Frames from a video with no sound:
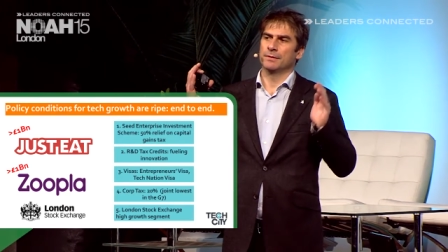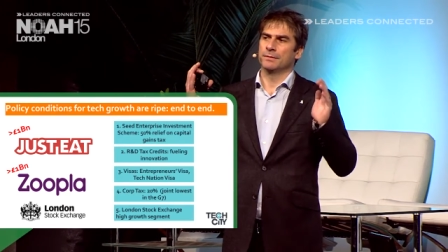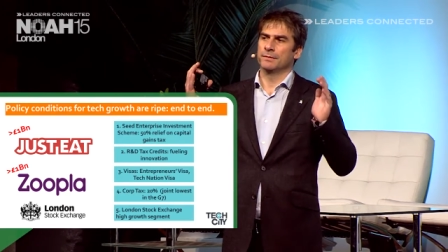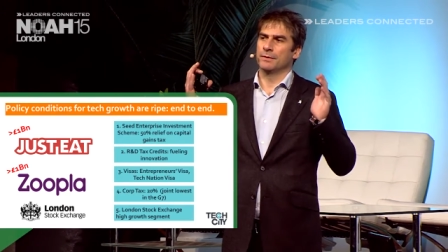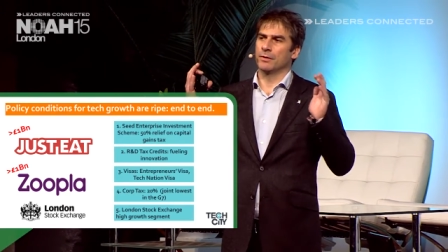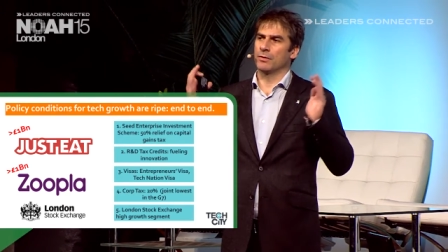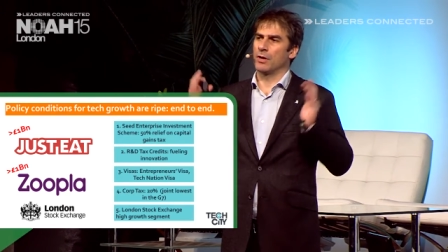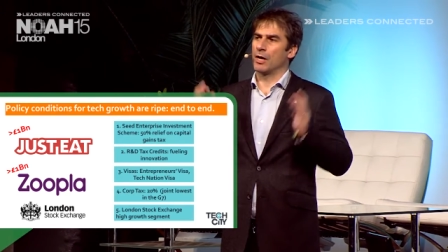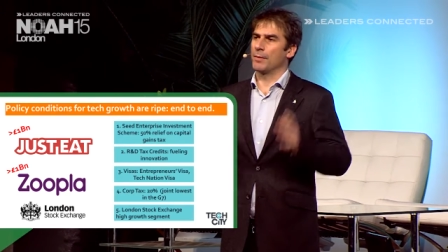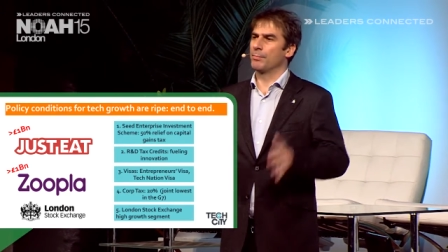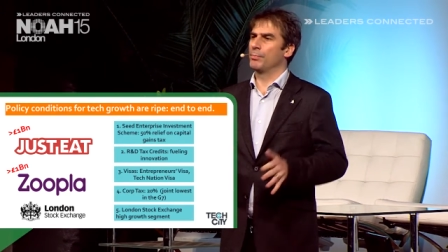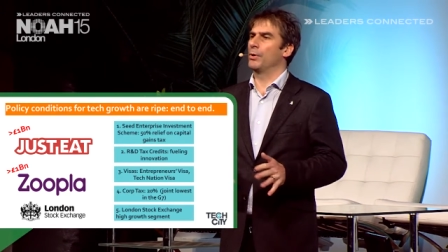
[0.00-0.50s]

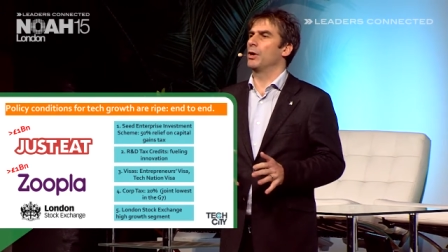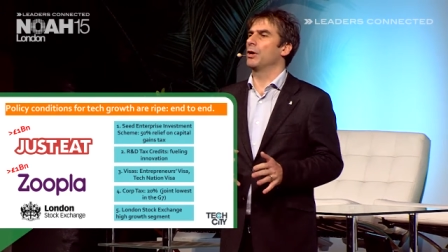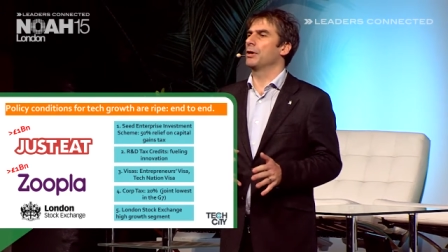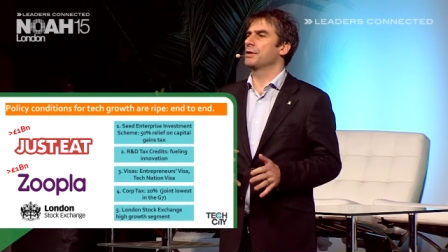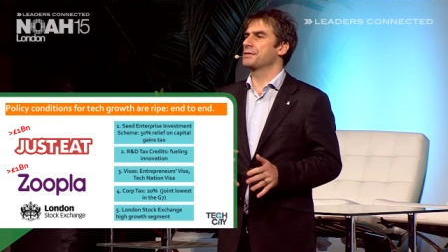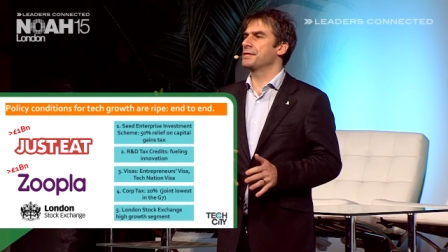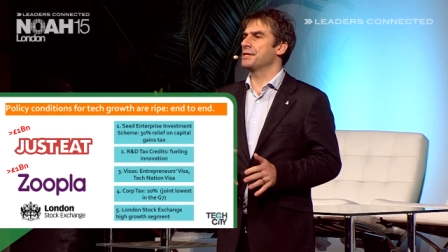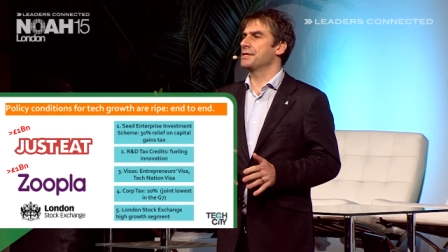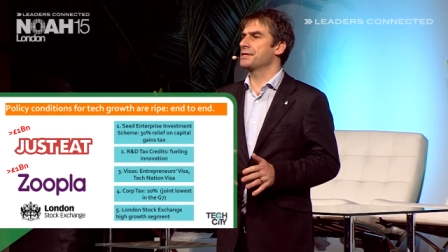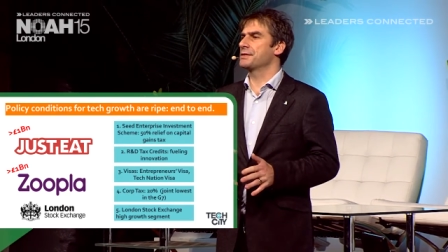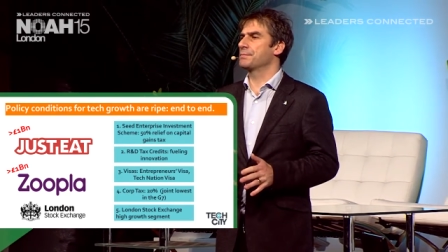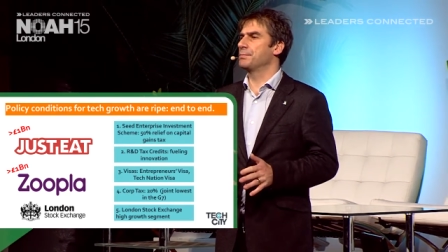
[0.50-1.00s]
there are
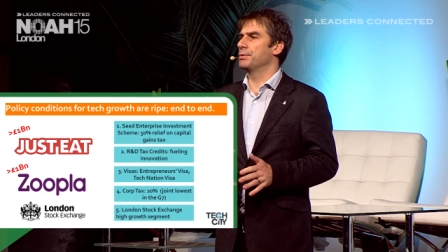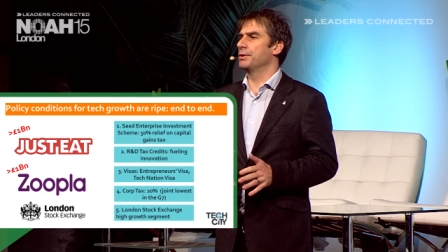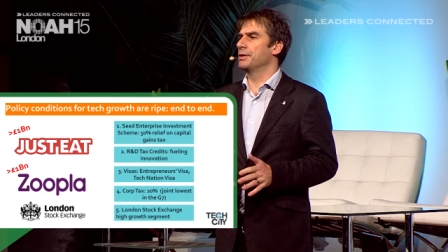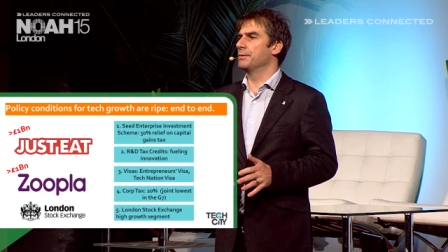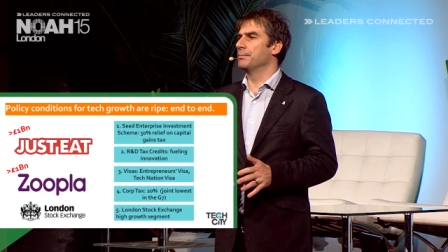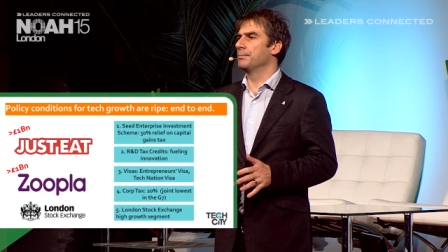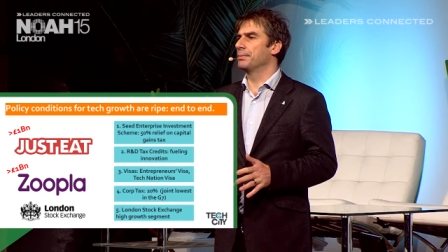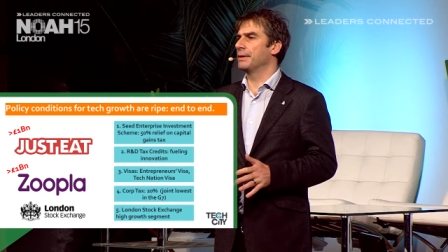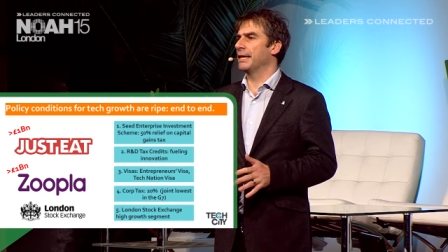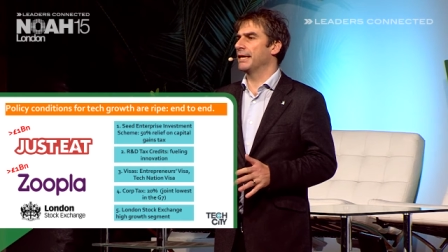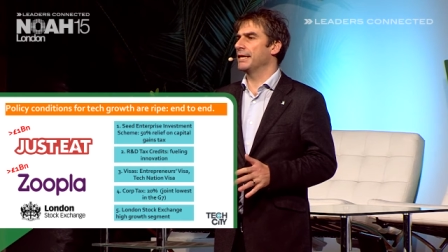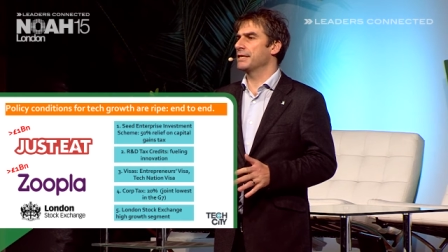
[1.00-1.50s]
policies put in
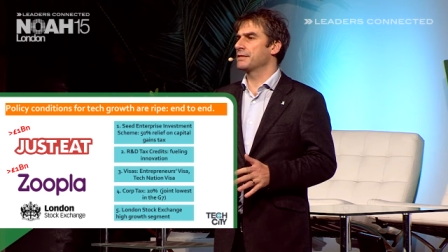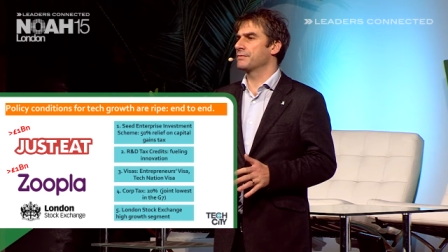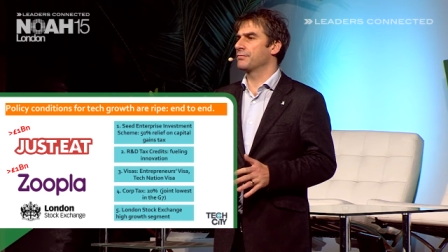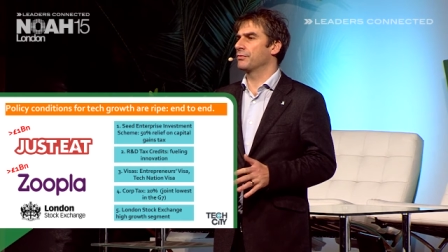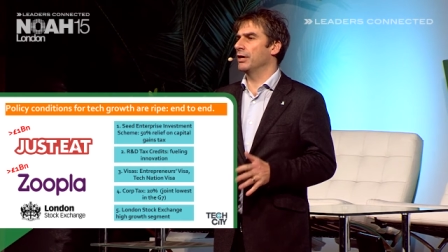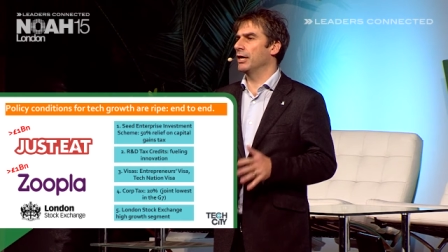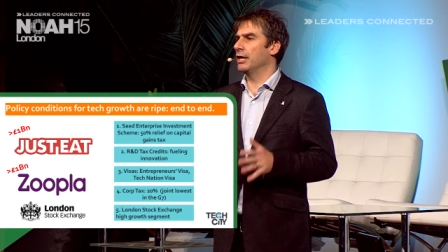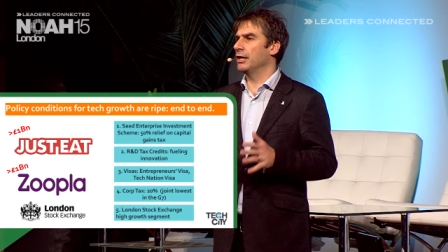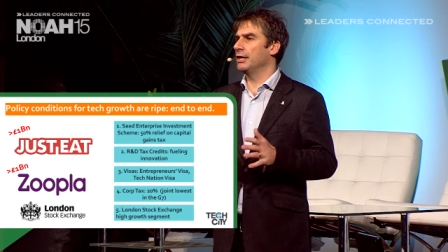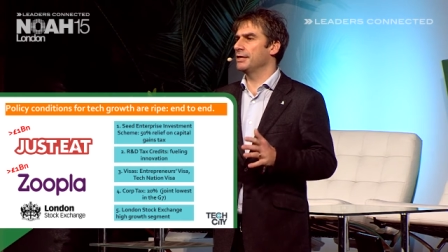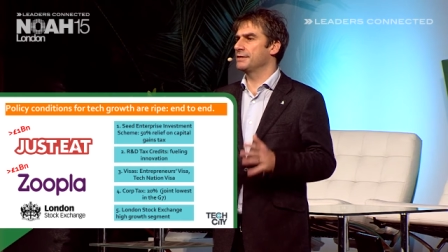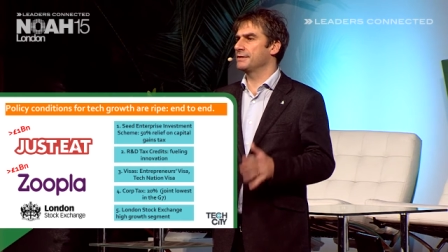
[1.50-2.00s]
place for
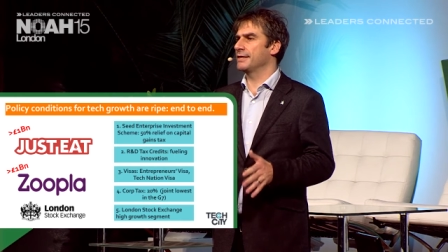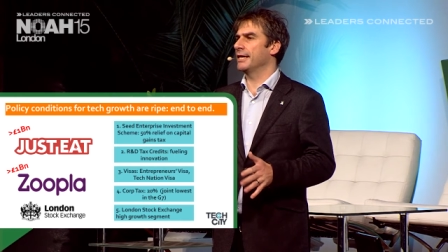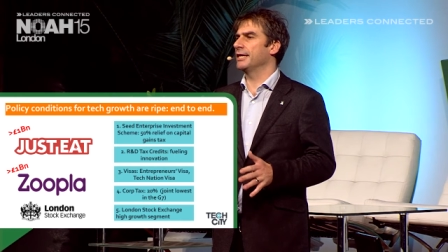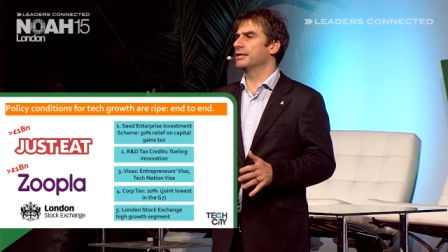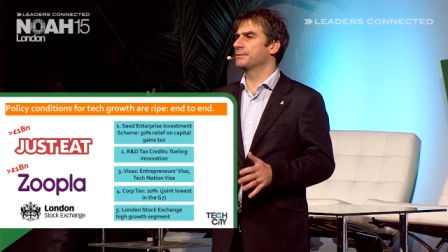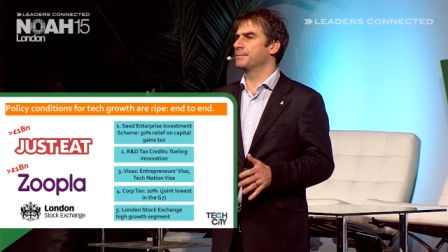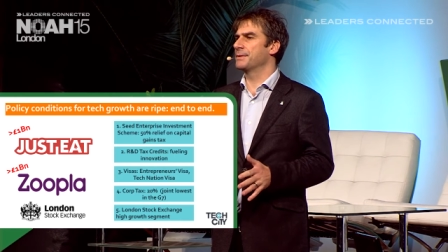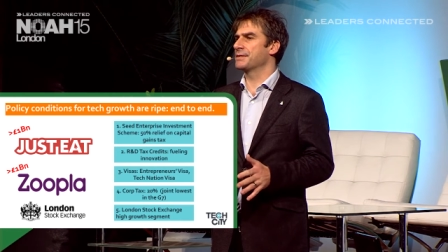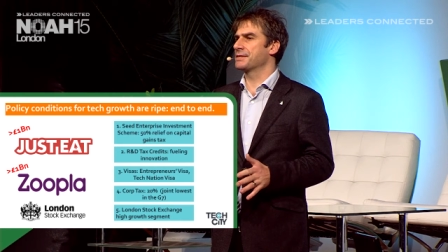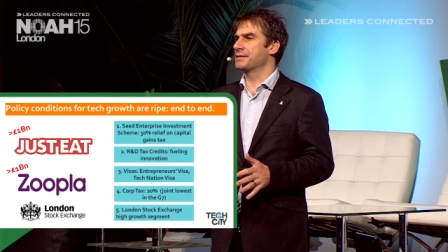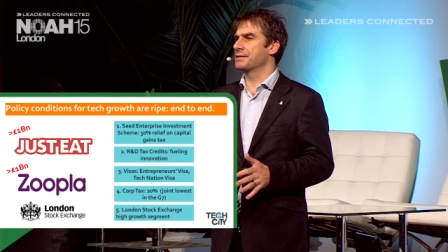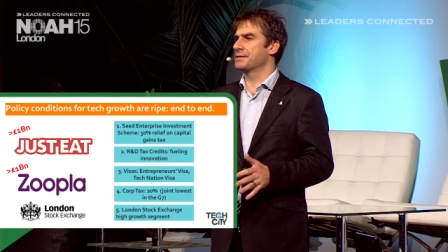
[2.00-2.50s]

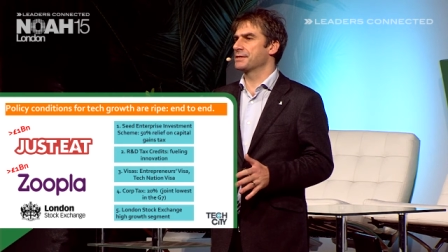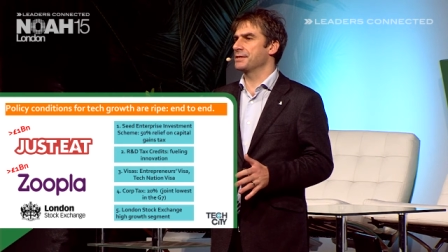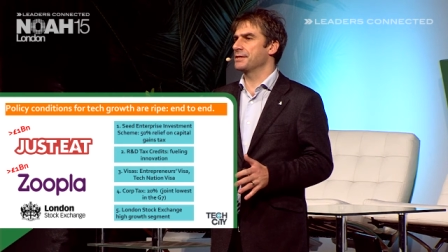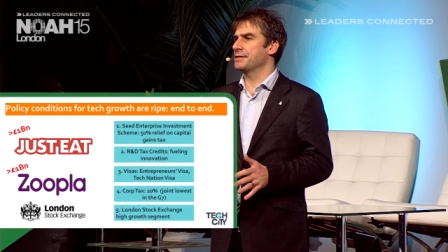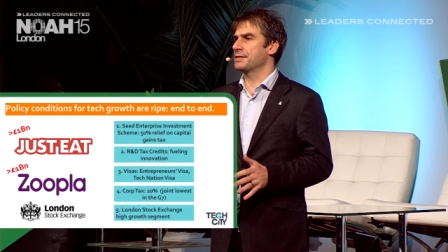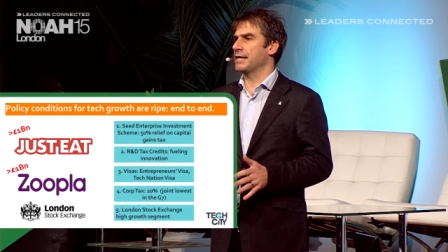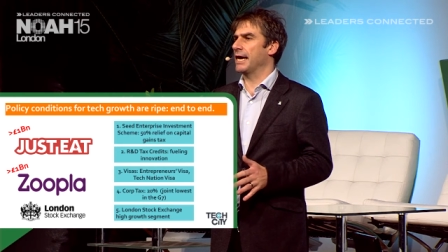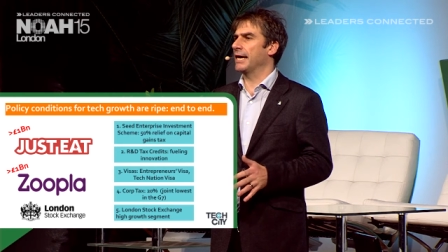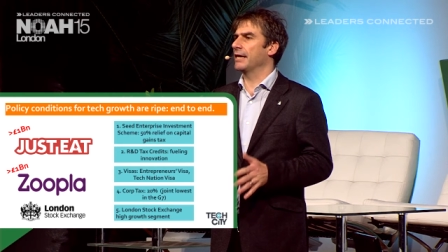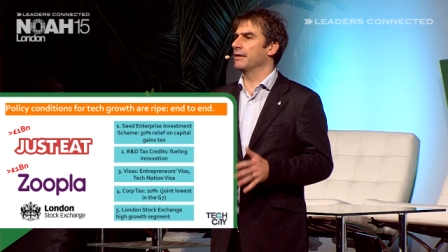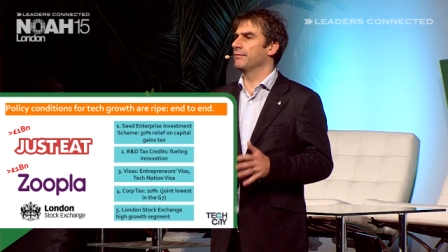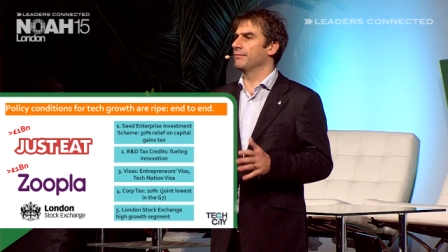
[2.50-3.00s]
early-stage businesses
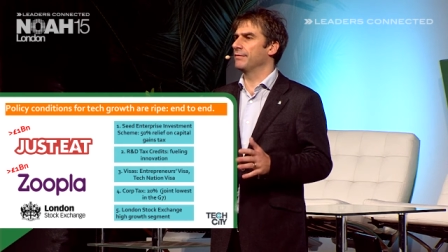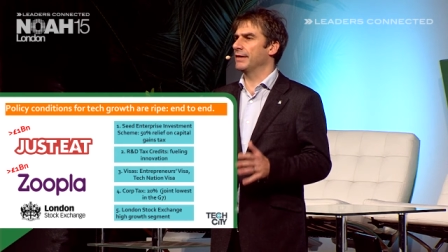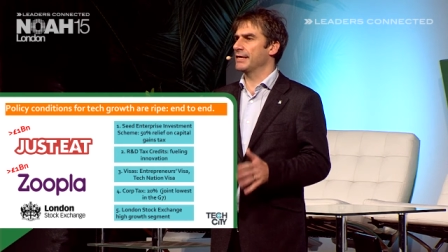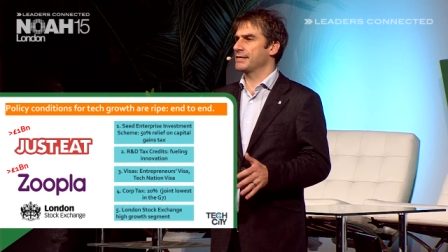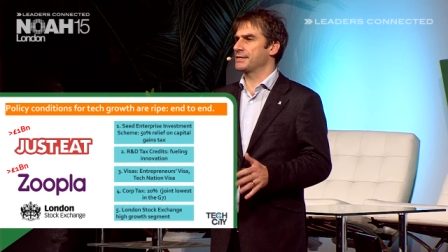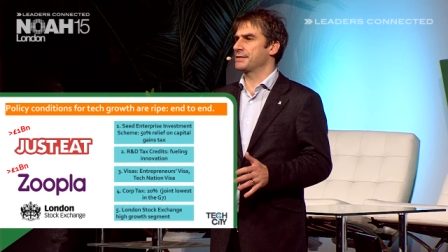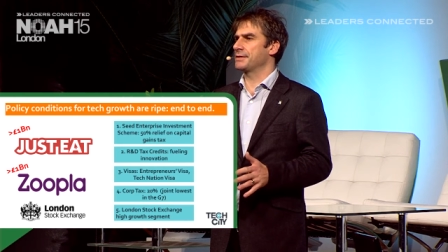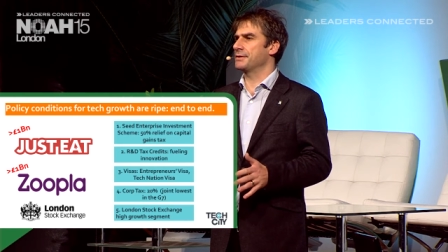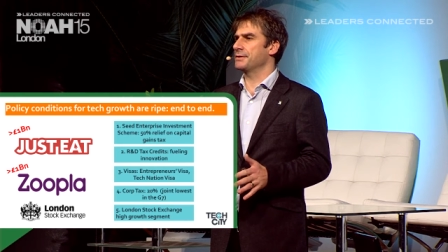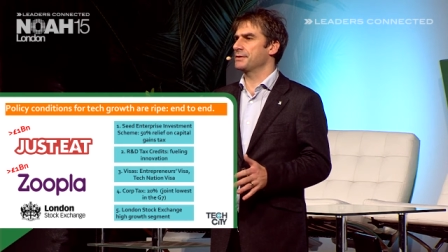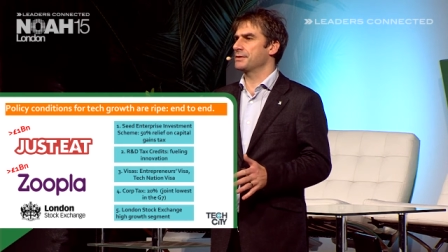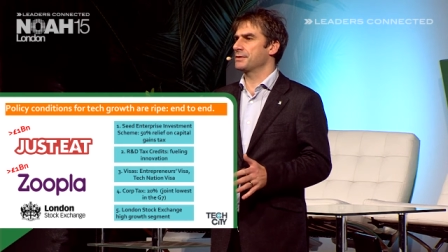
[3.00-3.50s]
and
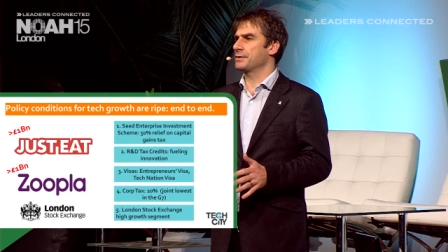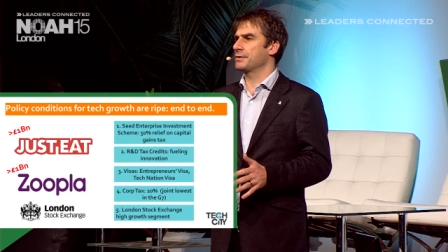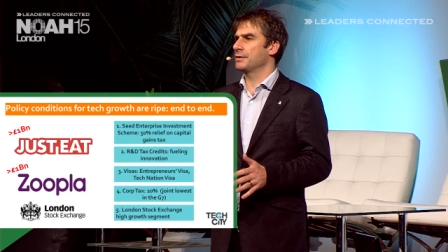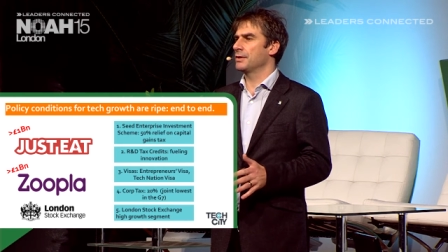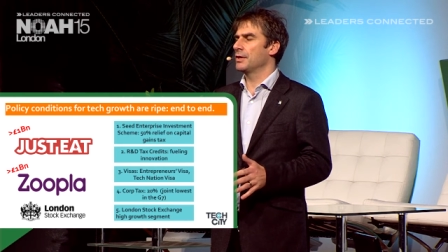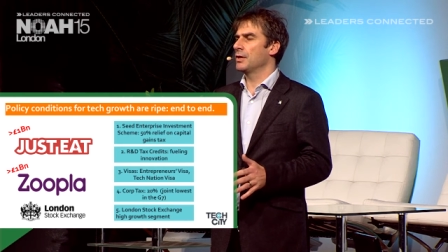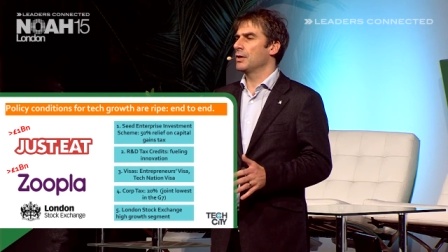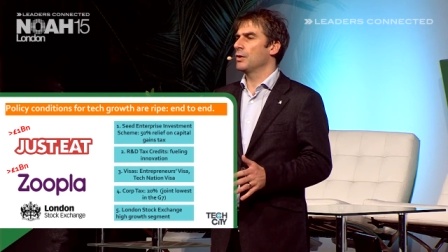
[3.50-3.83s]
investors